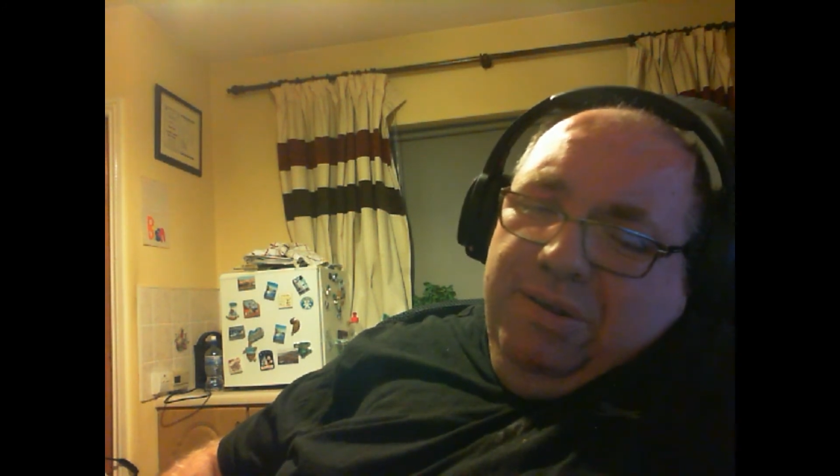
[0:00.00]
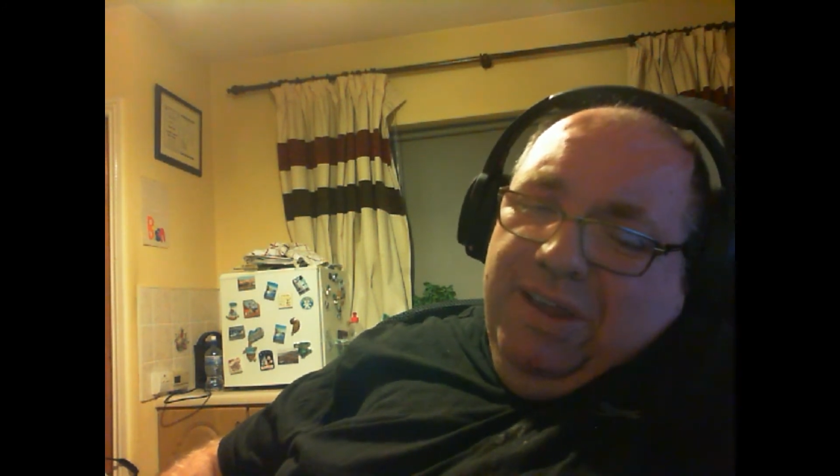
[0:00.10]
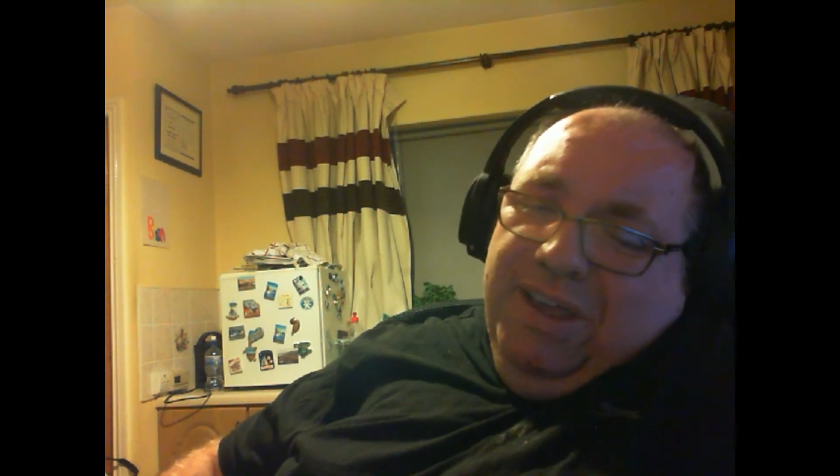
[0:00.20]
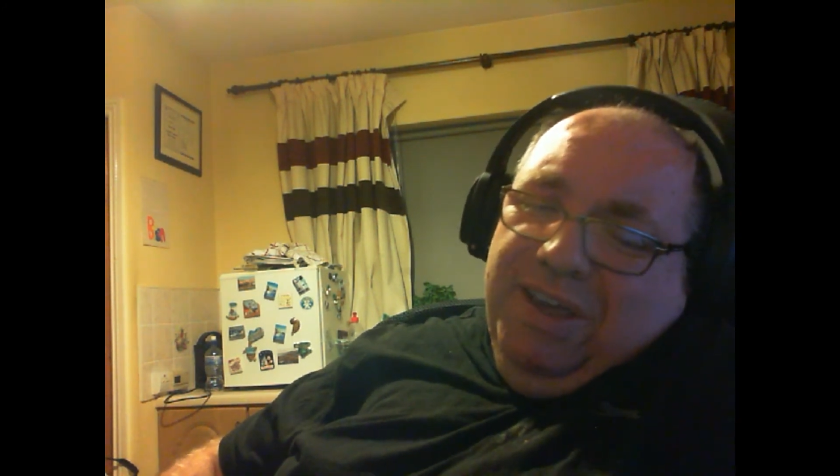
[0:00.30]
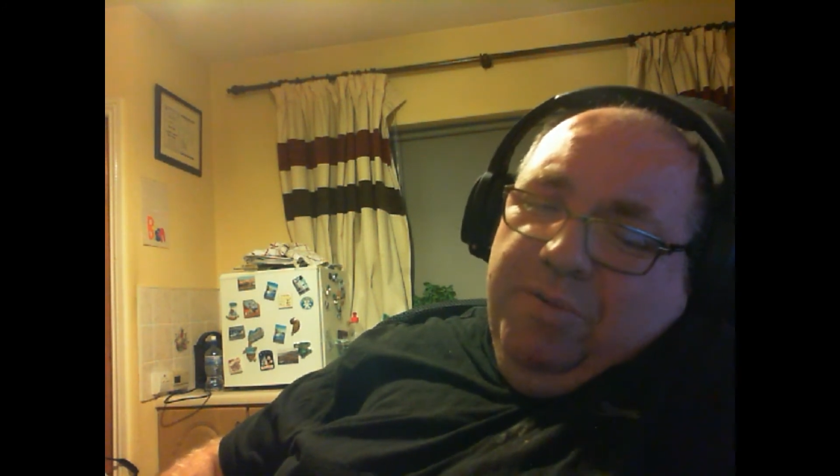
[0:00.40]

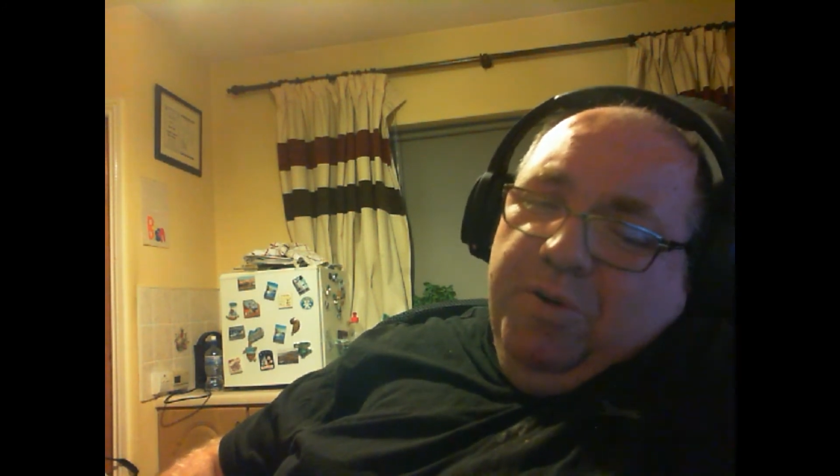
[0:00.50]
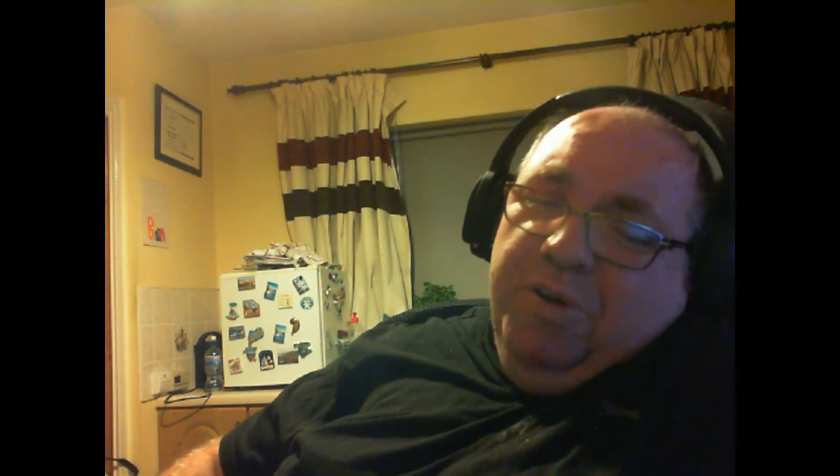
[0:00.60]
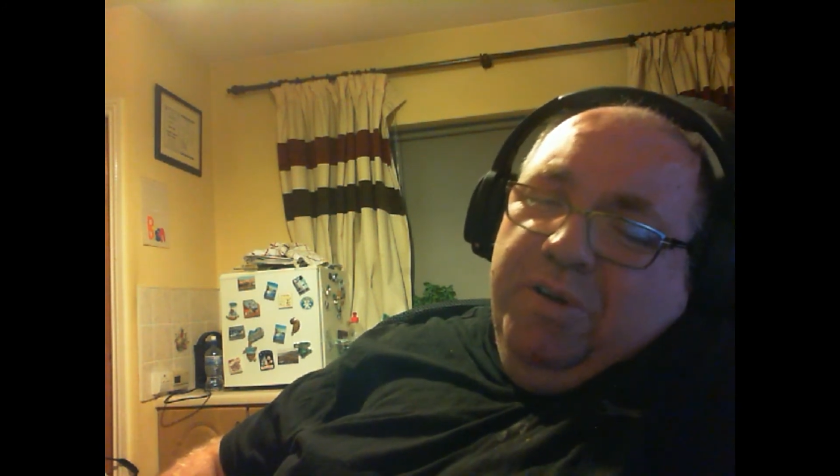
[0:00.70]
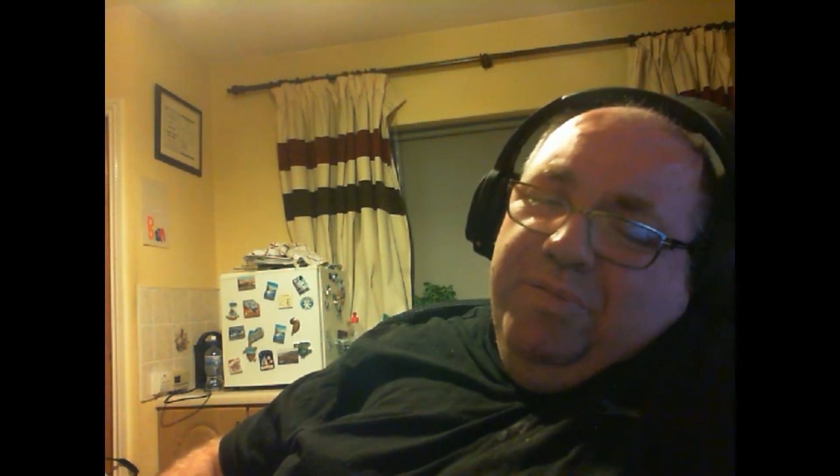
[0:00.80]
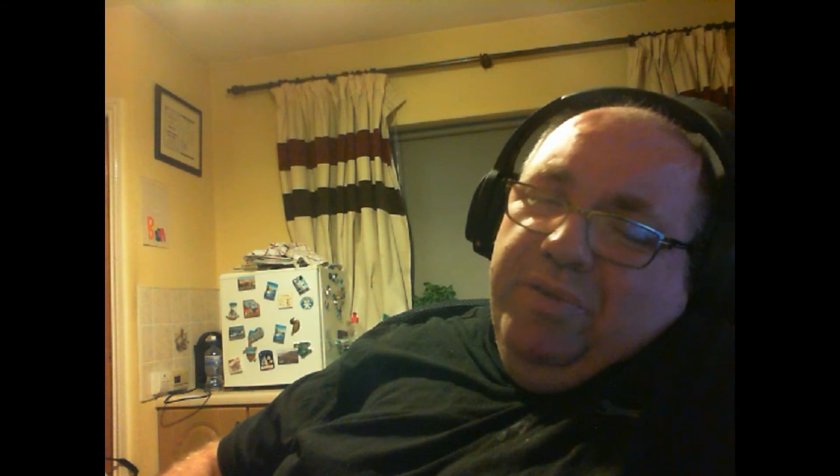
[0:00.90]
Thank you
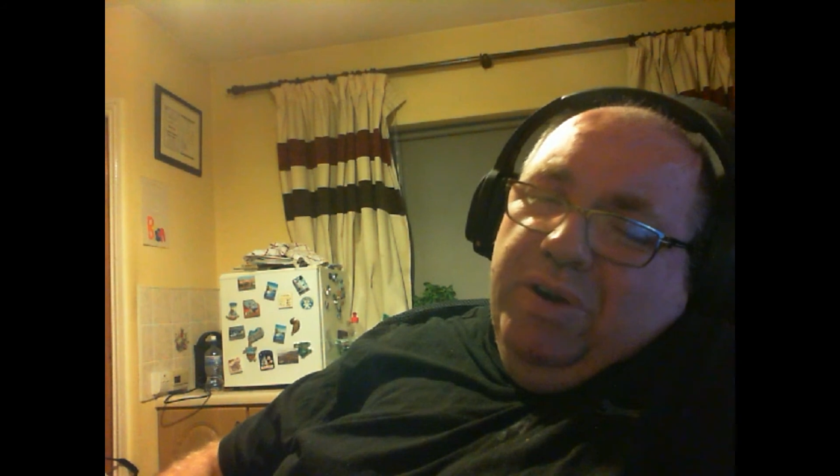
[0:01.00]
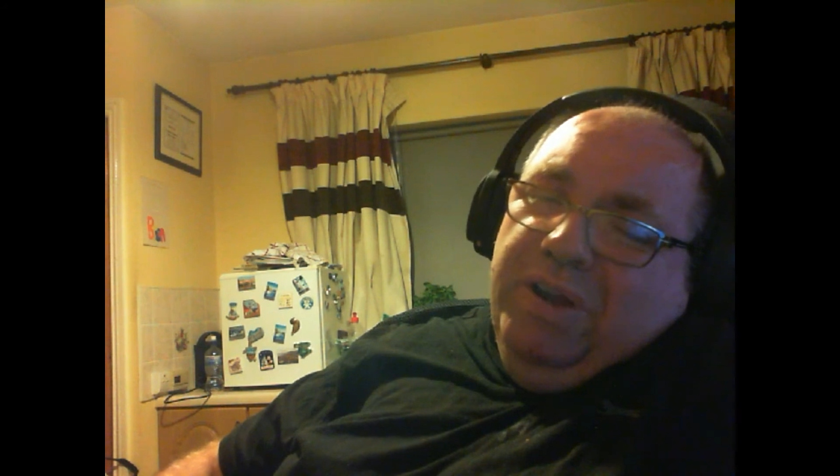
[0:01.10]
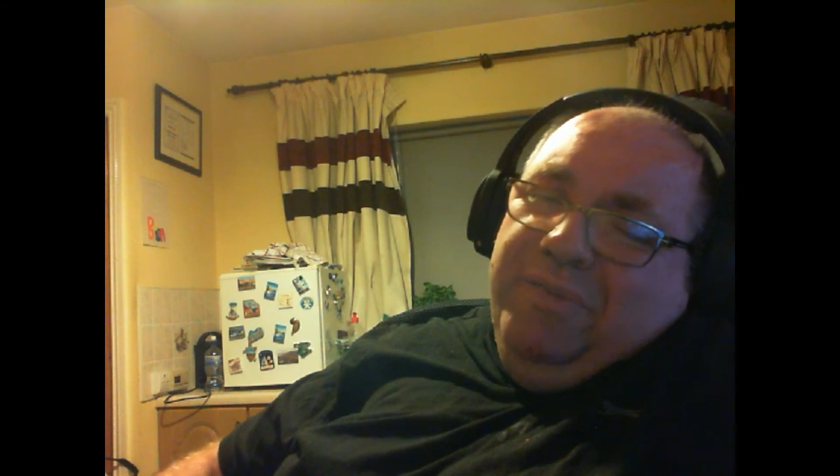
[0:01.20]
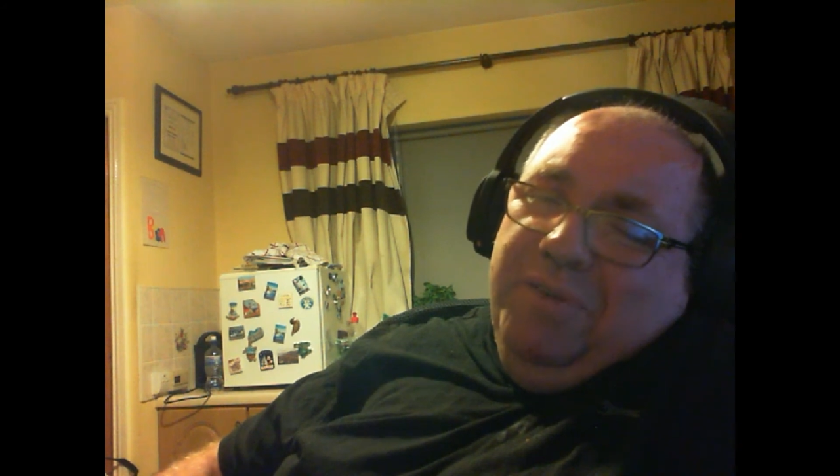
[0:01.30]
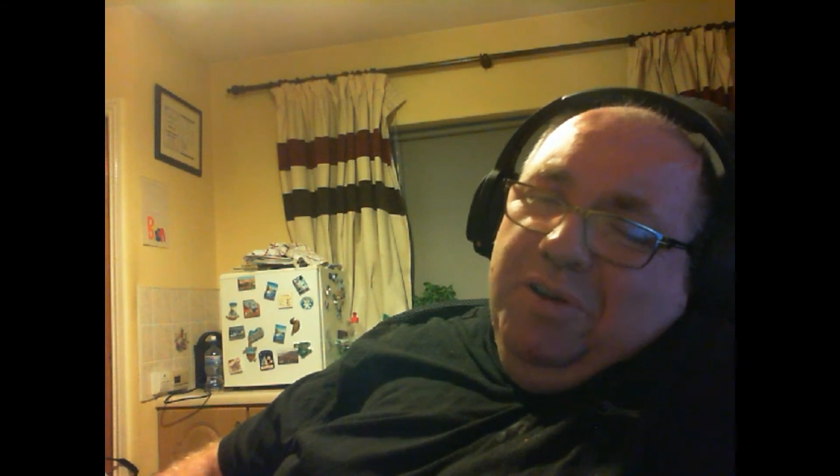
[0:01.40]
all for
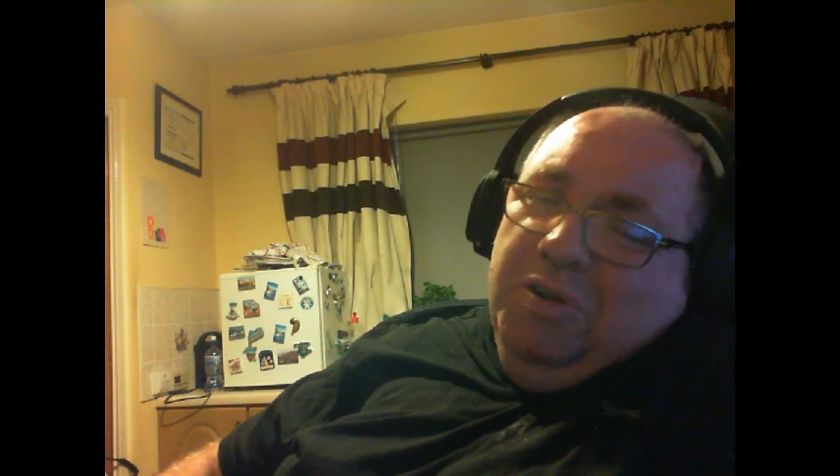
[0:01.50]
having a